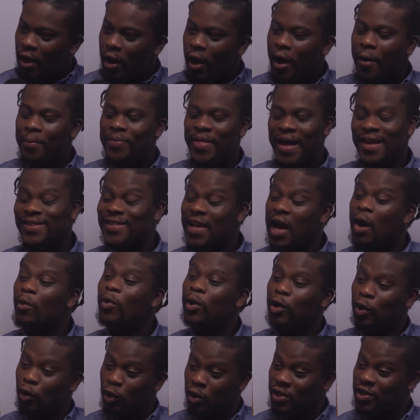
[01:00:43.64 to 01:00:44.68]
That's how
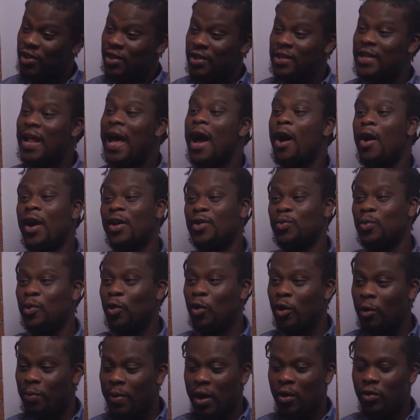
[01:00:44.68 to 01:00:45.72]
it looks now as we
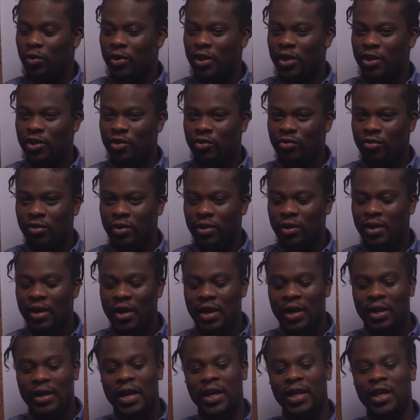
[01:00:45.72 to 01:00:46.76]
look back on history.
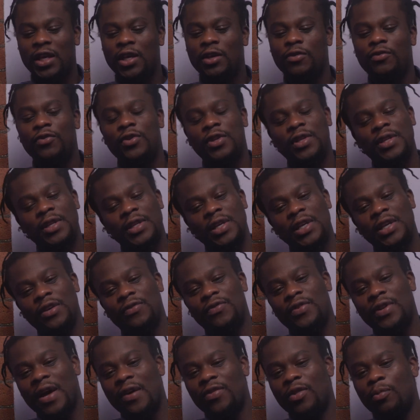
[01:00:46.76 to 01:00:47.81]
Like even
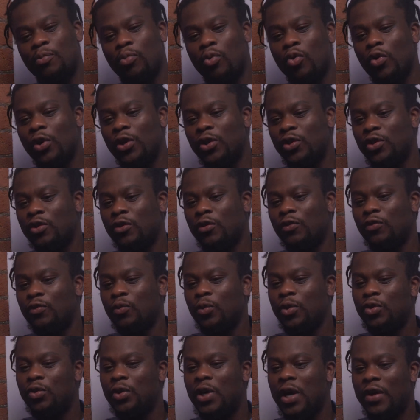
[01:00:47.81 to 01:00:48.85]
at the point of
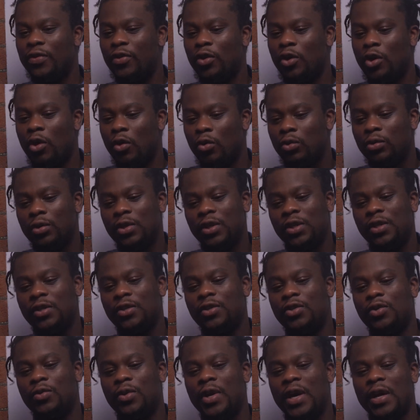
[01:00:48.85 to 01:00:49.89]
where you get the
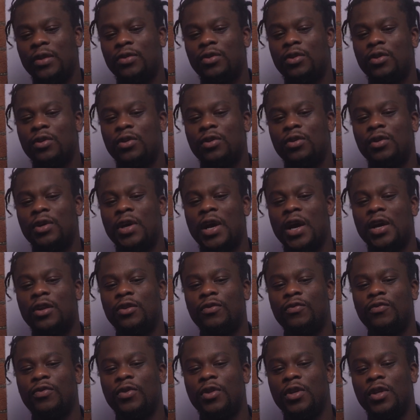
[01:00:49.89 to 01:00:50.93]
Goldies, you get the kind
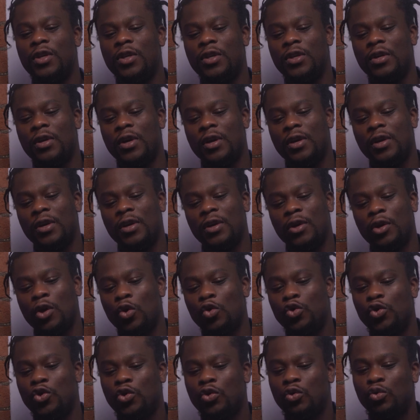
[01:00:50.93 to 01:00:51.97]
of the
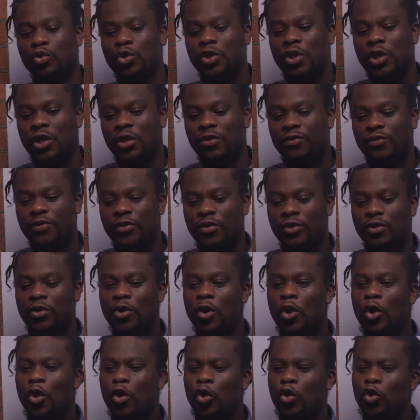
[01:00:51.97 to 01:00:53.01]
coastal chiefs
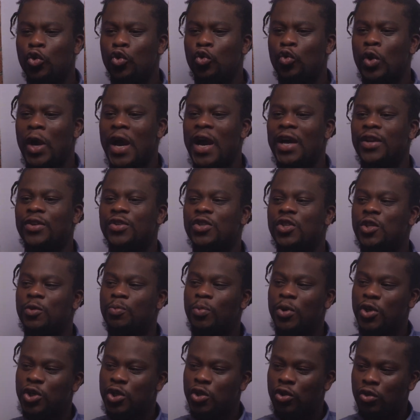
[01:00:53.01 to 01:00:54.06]
who had a
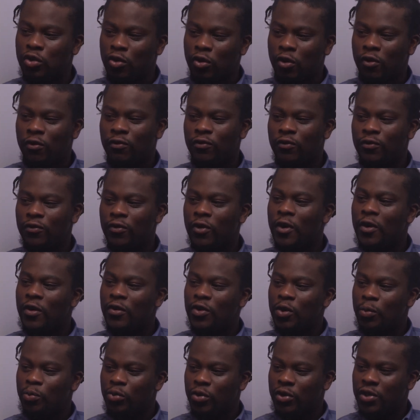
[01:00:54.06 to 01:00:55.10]
suspicion of
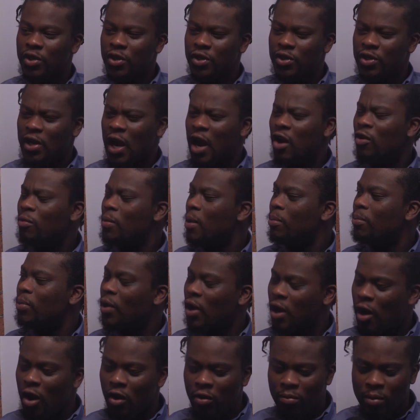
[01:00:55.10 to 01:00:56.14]
the British. I
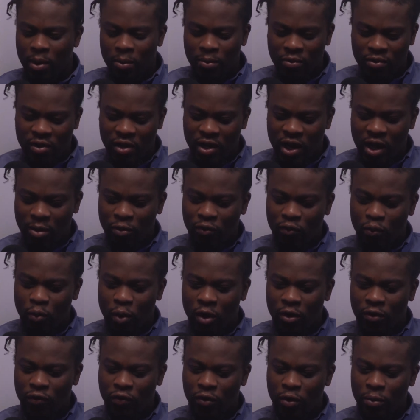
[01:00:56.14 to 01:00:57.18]
can't remember the name of
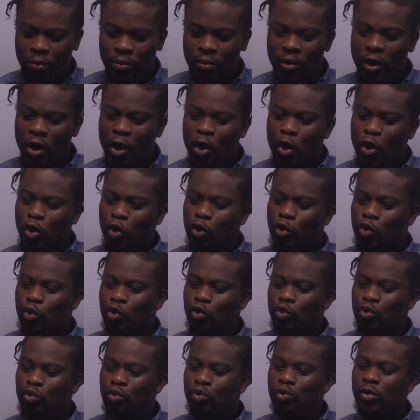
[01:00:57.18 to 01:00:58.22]
one of them,
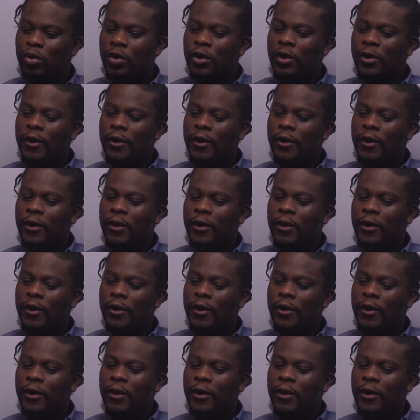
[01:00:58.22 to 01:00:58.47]
who